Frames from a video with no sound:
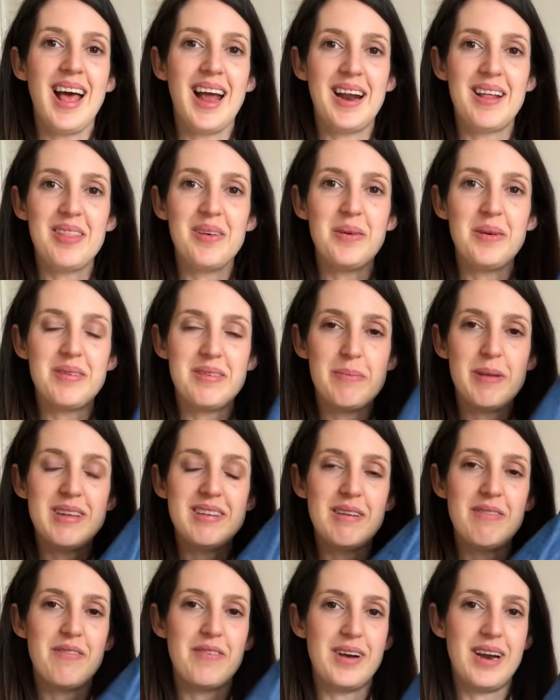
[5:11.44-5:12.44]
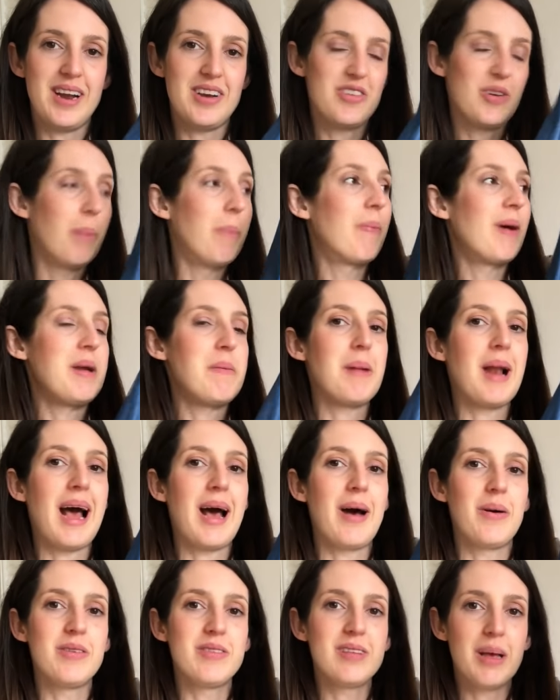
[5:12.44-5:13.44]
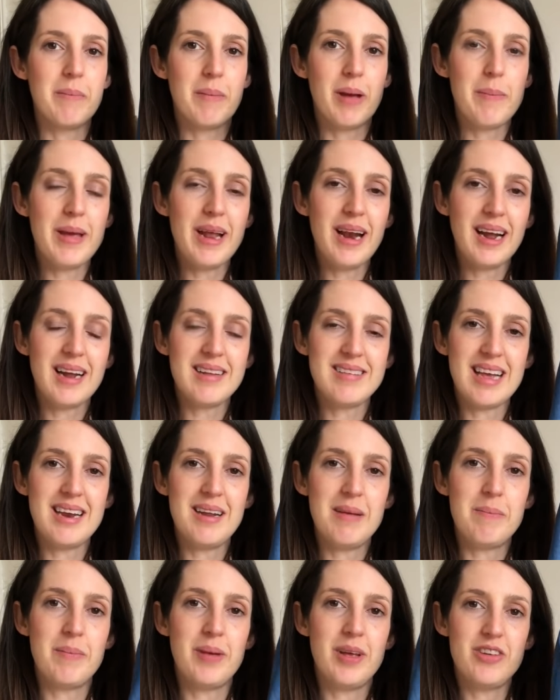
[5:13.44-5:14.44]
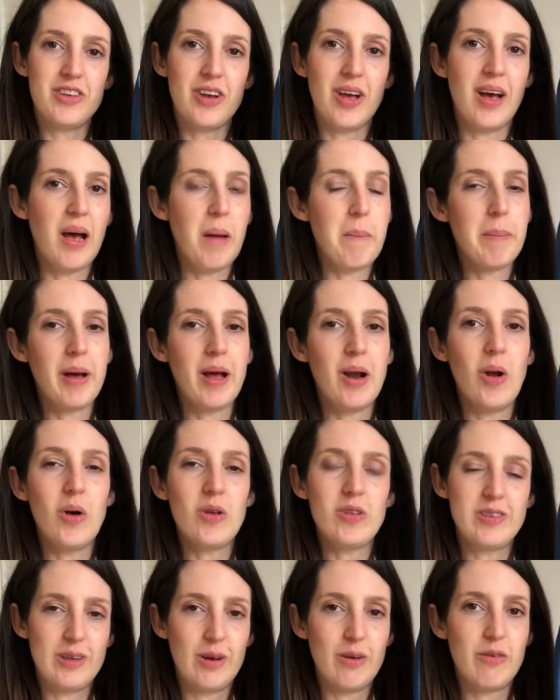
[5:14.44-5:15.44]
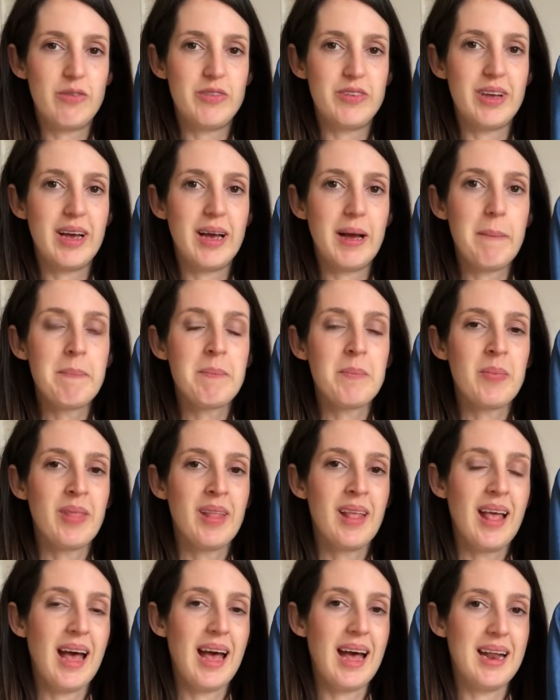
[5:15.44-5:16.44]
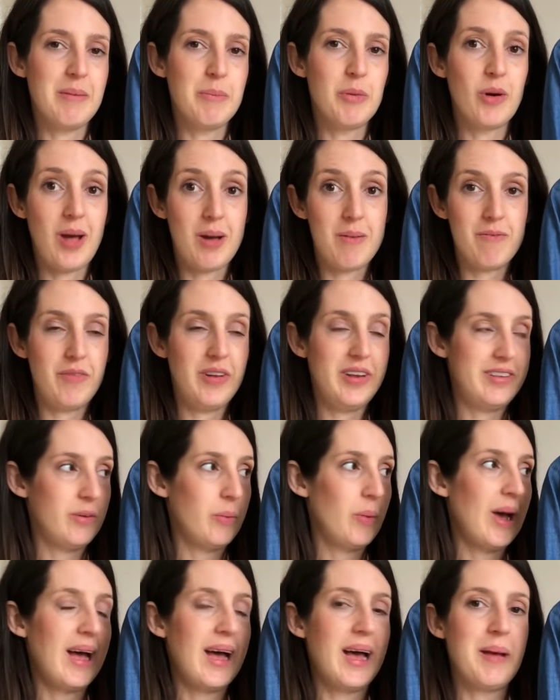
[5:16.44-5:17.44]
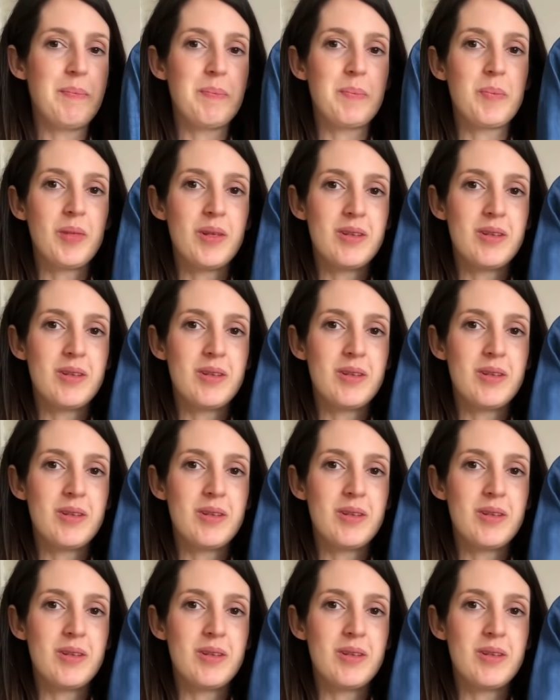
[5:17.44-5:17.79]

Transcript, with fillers: And I thought it was a bit different, a chambray blouse. Um, a bit like a denim shirt, but a lot softer and more comfy to wear.